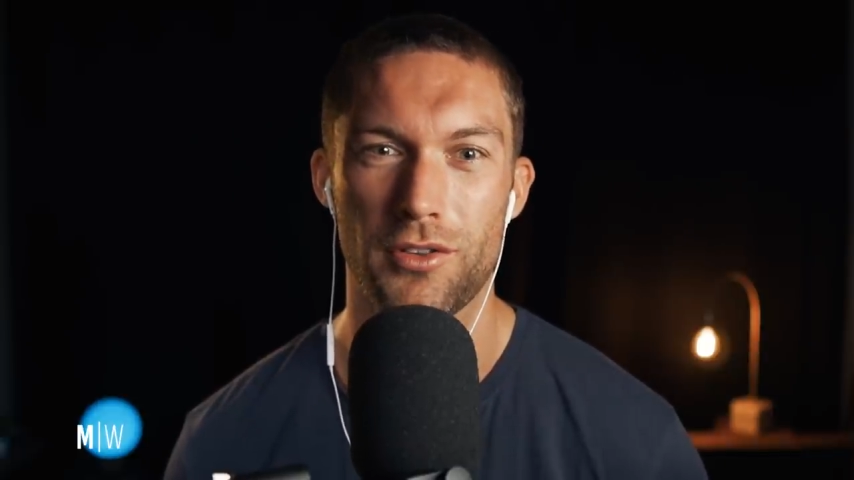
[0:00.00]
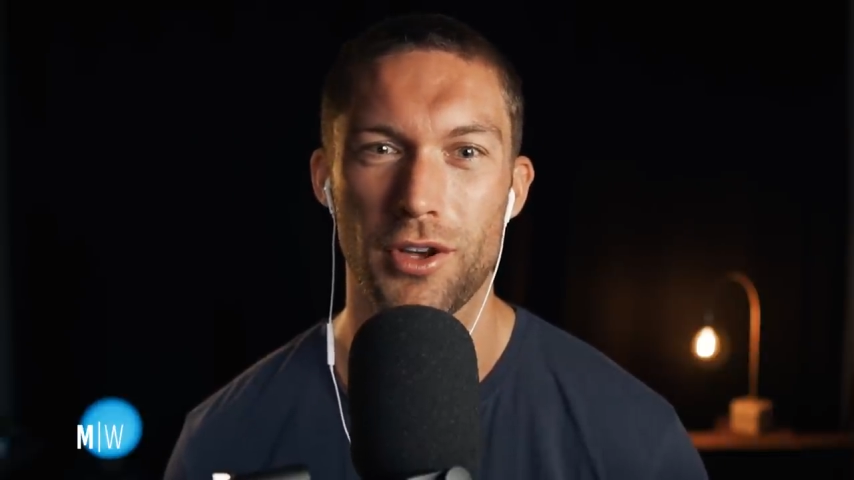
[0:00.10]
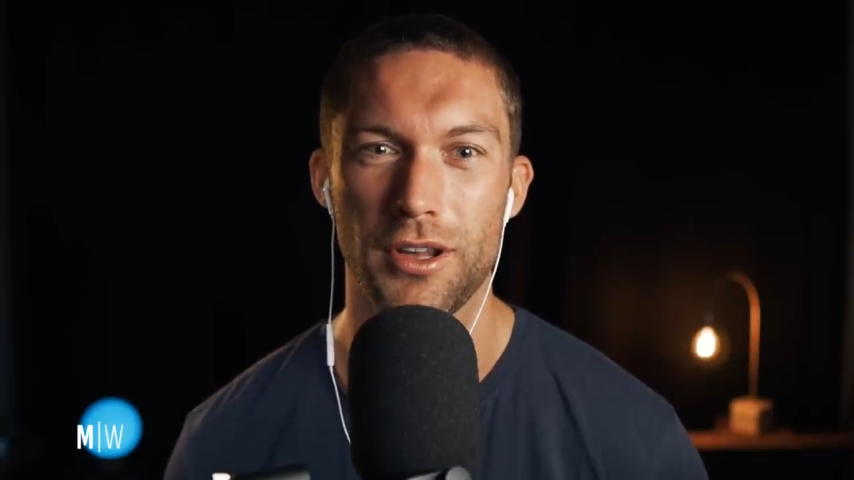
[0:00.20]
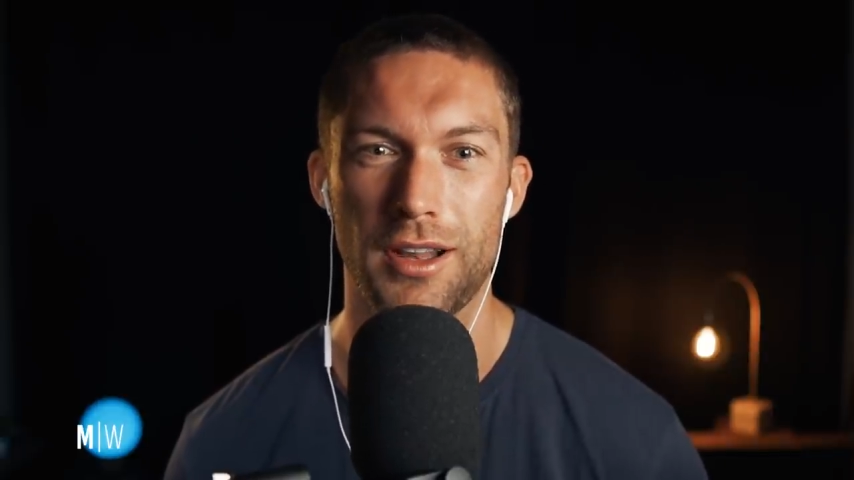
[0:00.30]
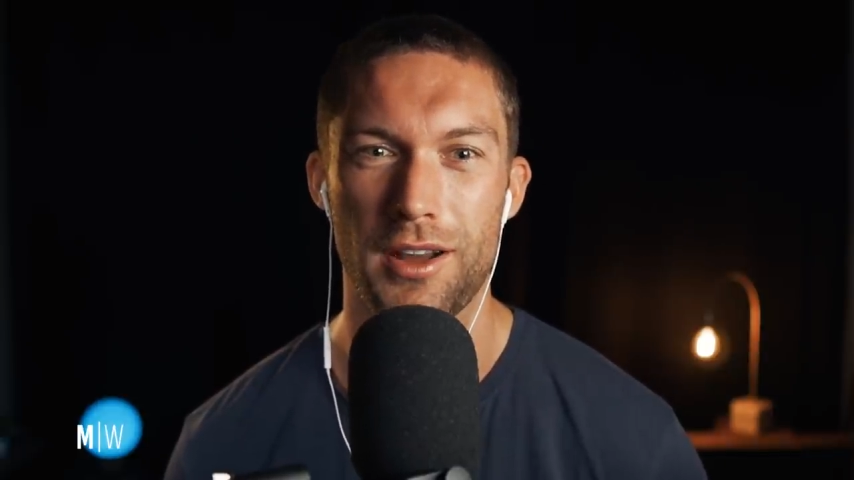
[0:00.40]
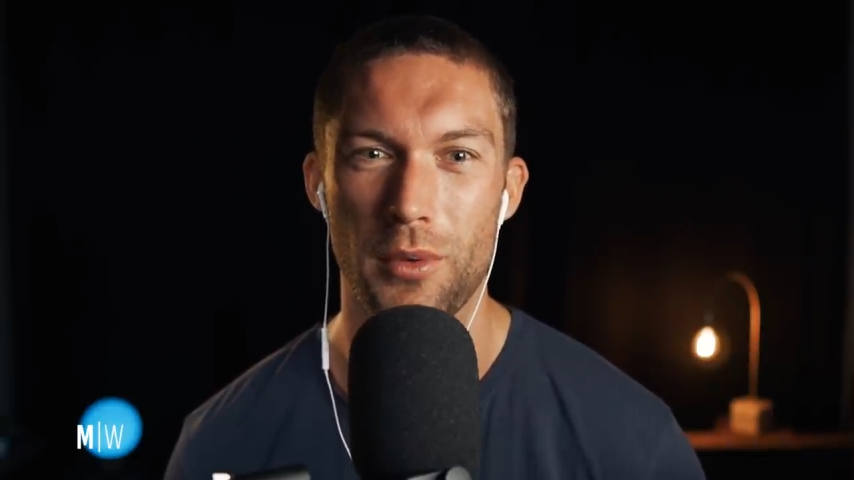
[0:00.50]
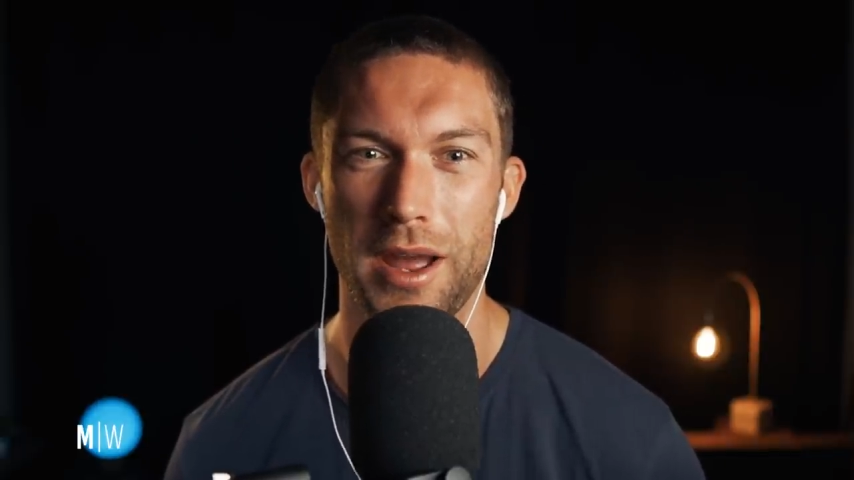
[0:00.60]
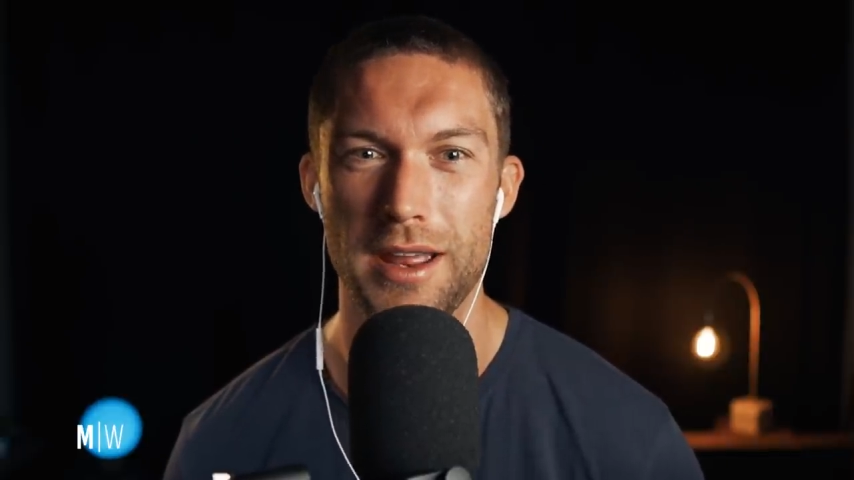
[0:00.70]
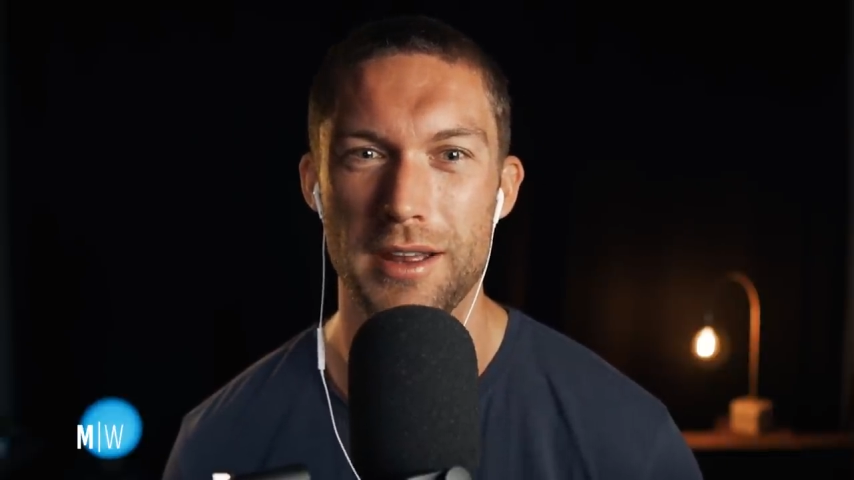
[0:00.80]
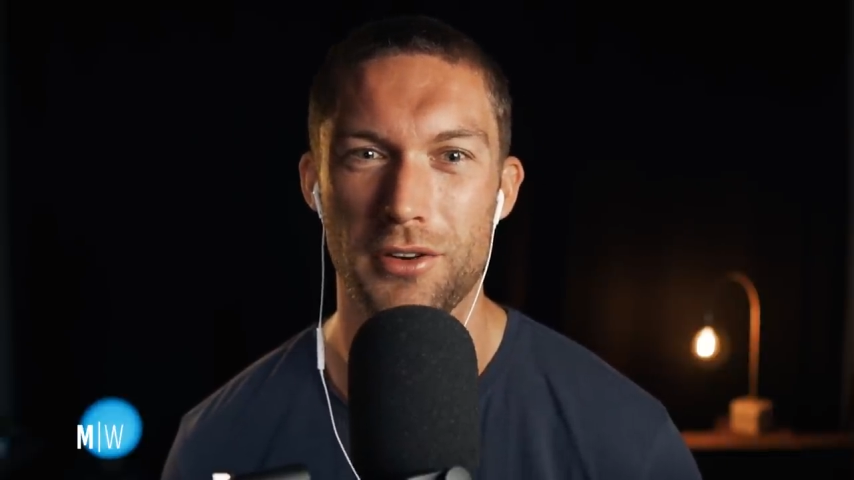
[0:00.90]
tunnel our
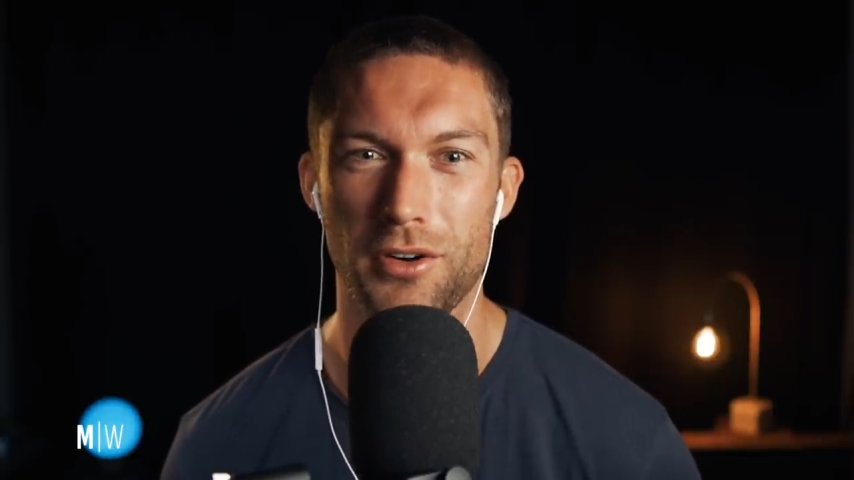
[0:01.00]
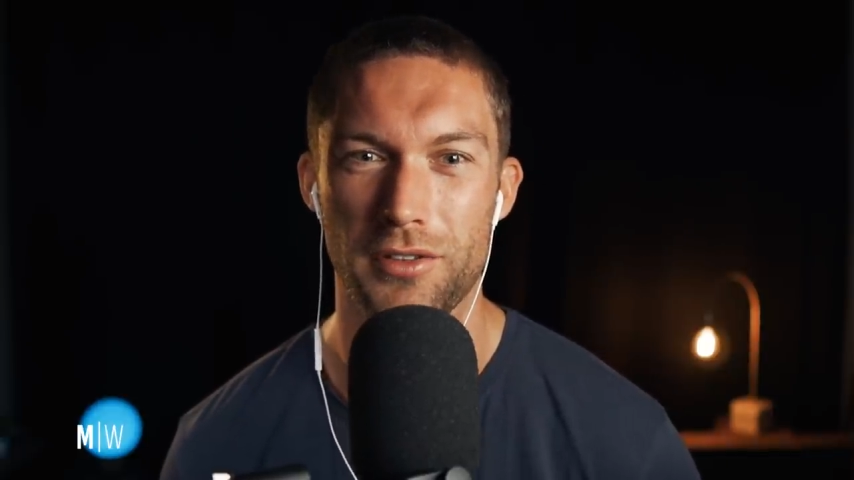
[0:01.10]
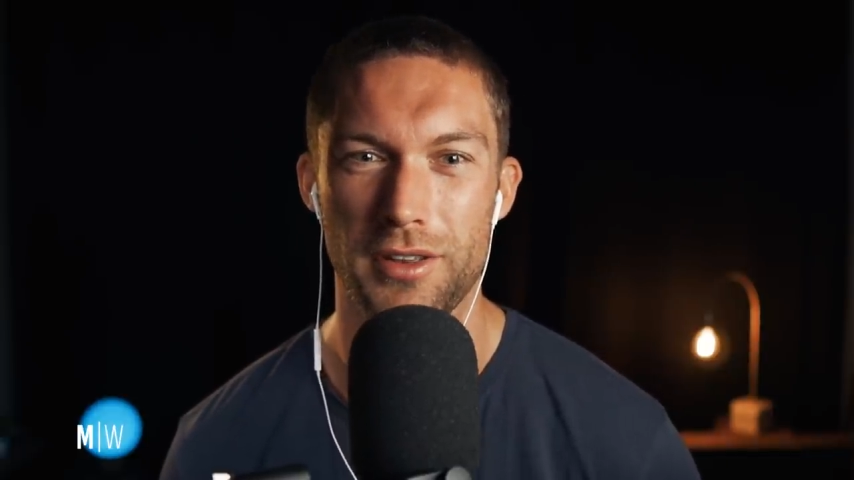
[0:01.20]
way across